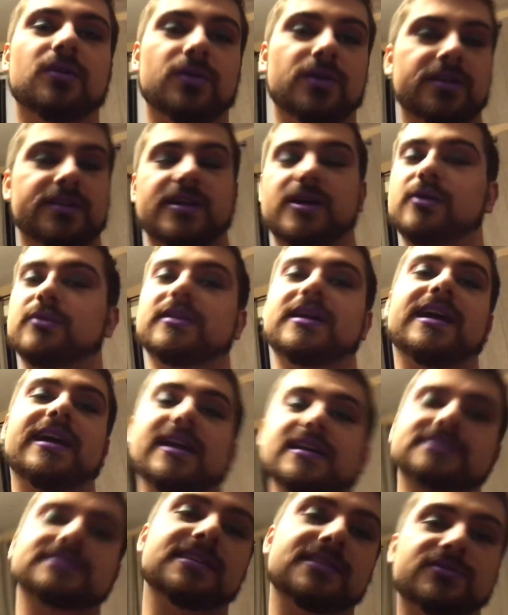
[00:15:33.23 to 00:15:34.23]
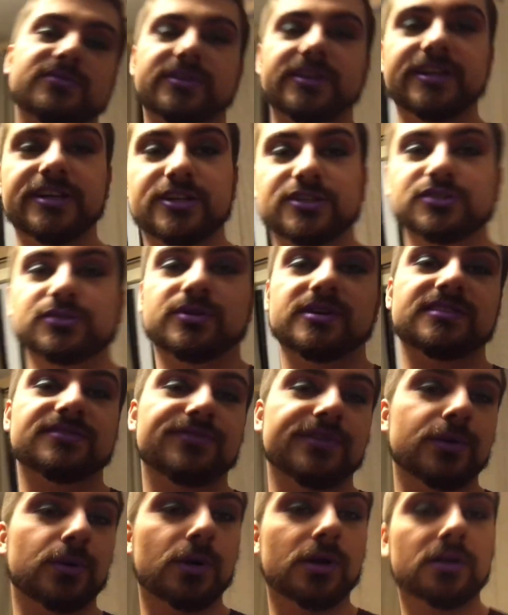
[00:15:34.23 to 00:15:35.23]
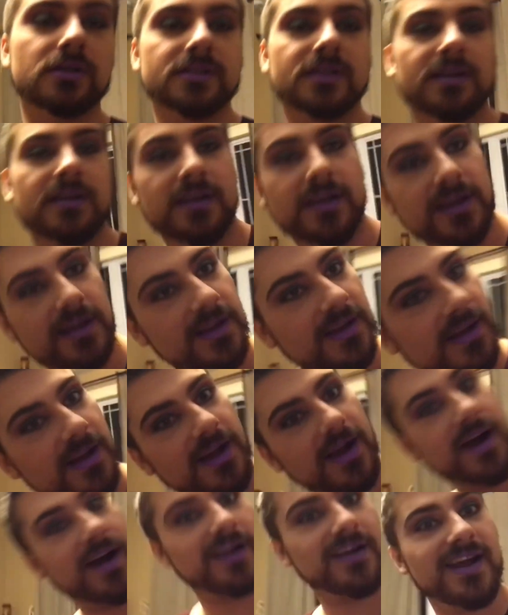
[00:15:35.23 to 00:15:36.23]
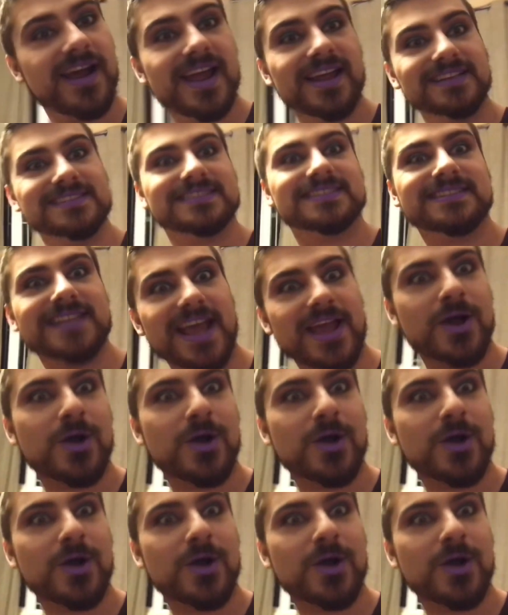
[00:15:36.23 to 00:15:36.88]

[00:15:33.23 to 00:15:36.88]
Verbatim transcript: or don't. I guess that's really your choice, free world. All right, and stay